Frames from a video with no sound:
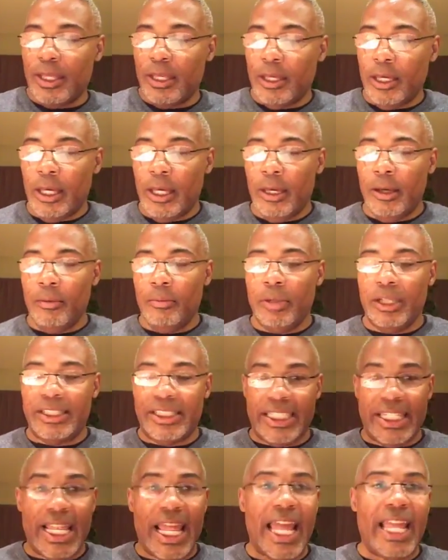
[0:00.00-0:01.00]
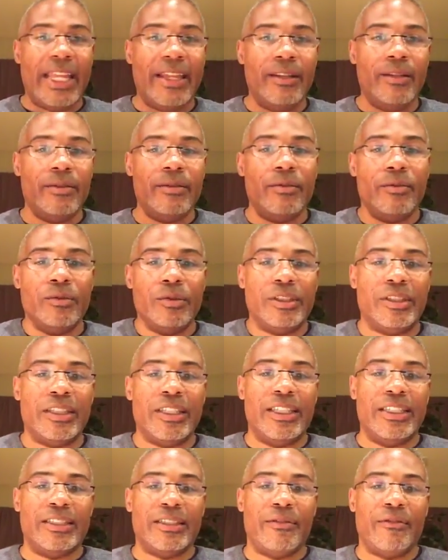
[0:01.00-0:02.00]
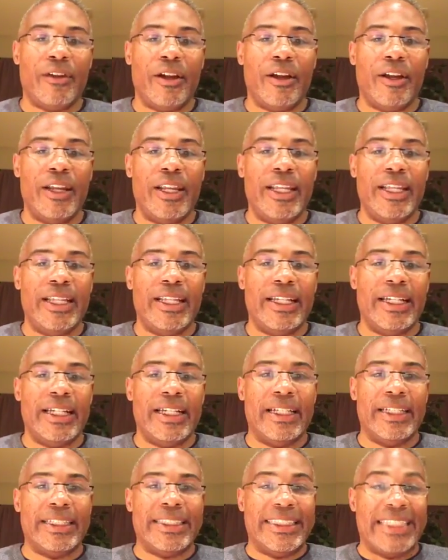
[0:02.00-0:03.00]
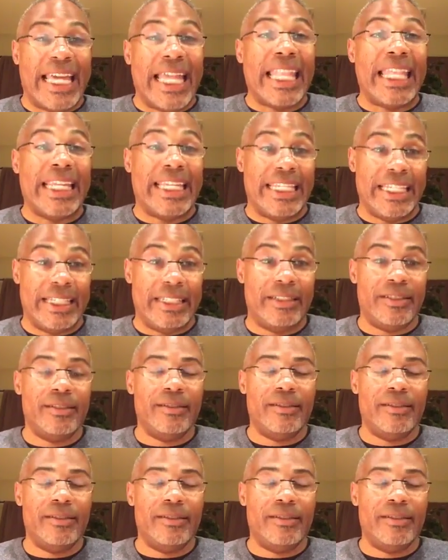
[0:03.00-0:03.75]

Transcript: but tonight is a very delicate